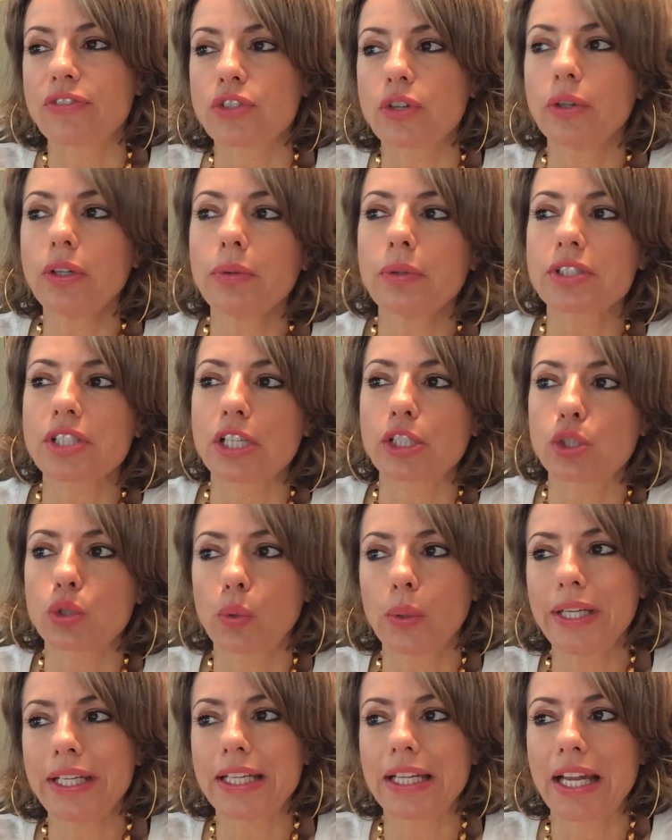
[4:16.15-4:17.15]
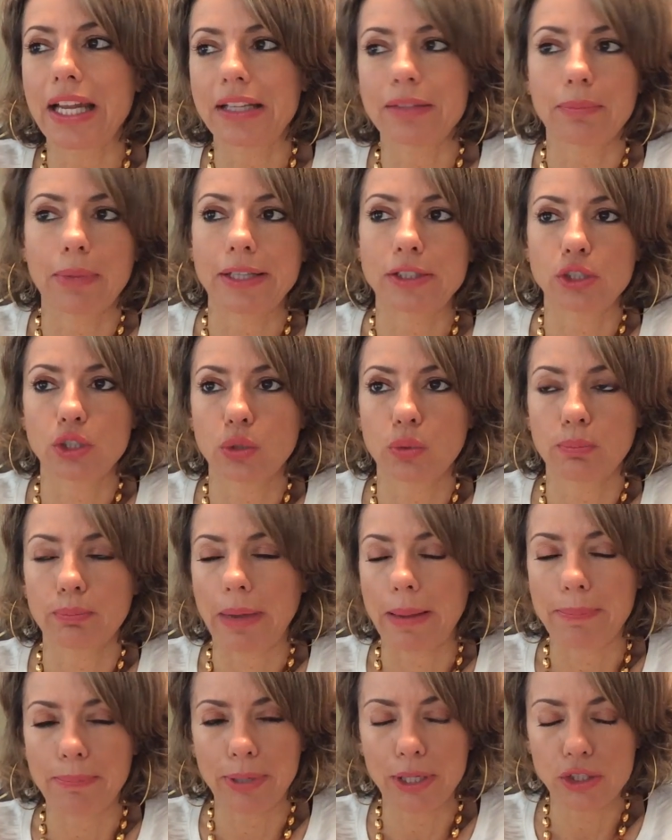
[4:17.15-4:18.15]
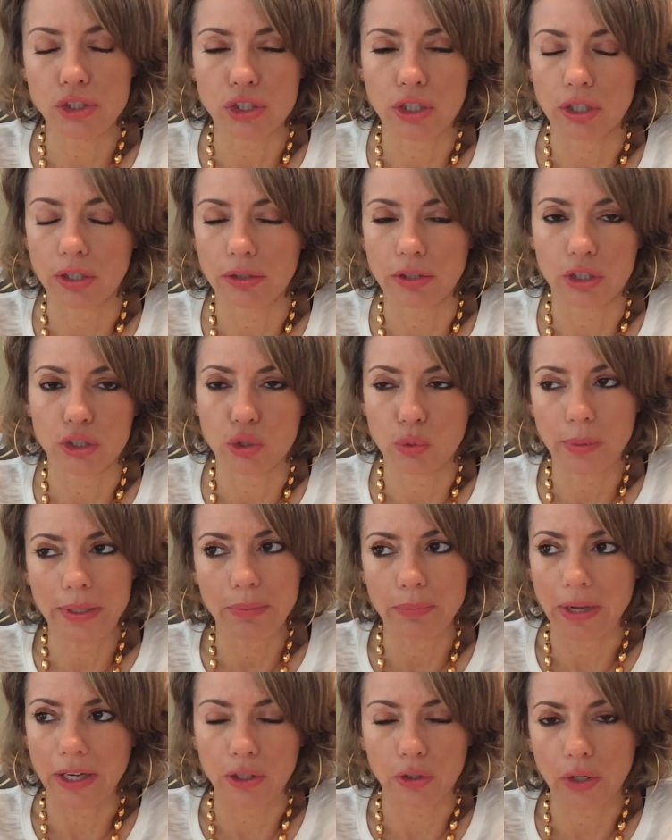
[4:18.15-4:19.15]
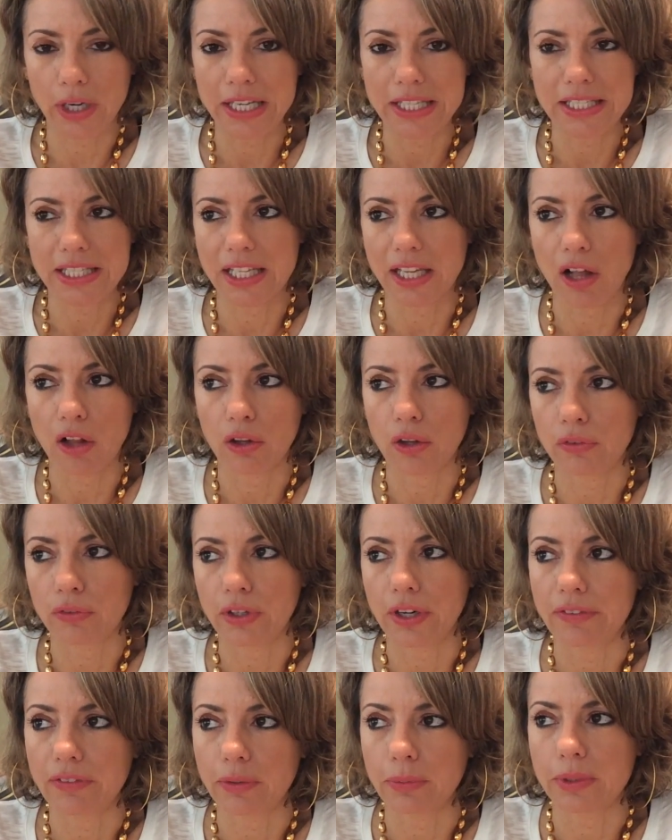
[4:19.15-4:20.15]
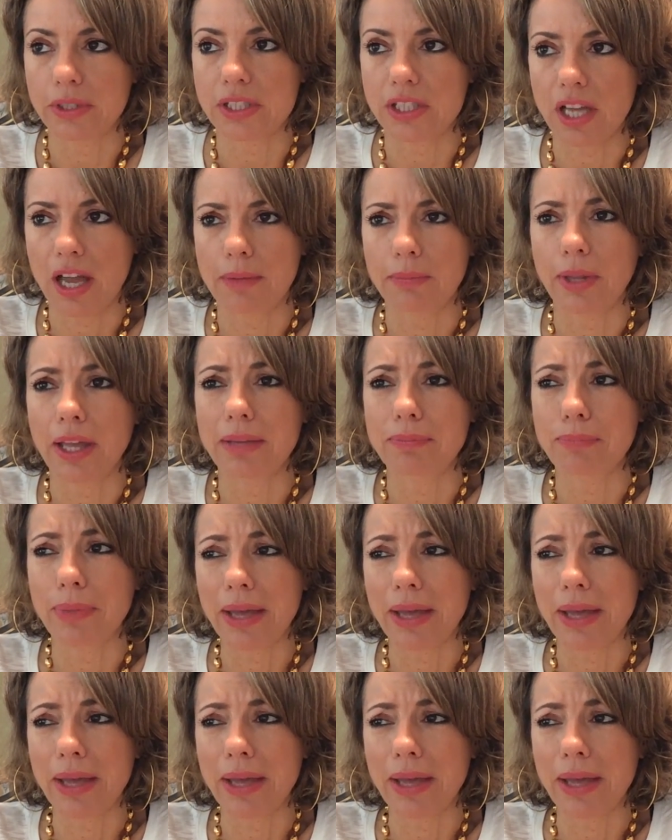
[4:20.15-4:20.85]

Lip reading: So anyways, I tweeted it, and my picture, the tweet went crazy all over everyone's timeline.